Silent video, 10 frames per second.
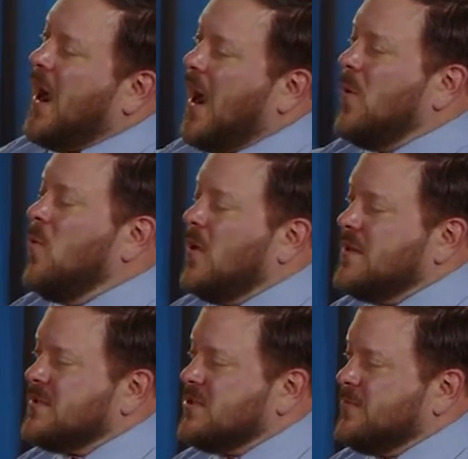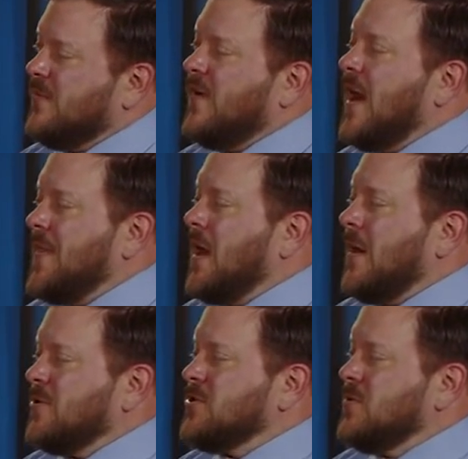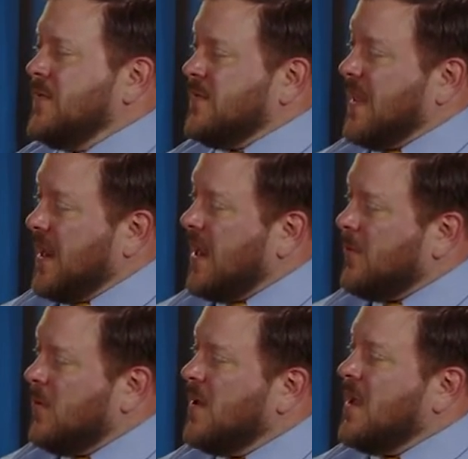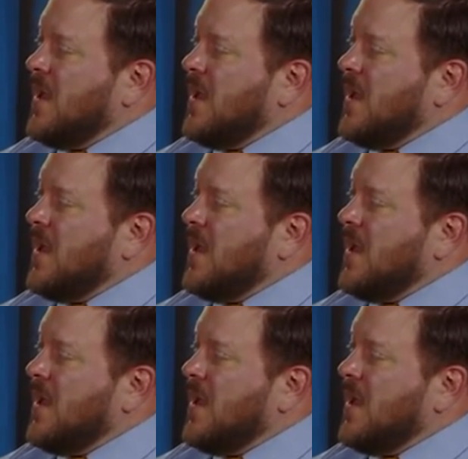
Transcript: I want to provide that opportunity for that animal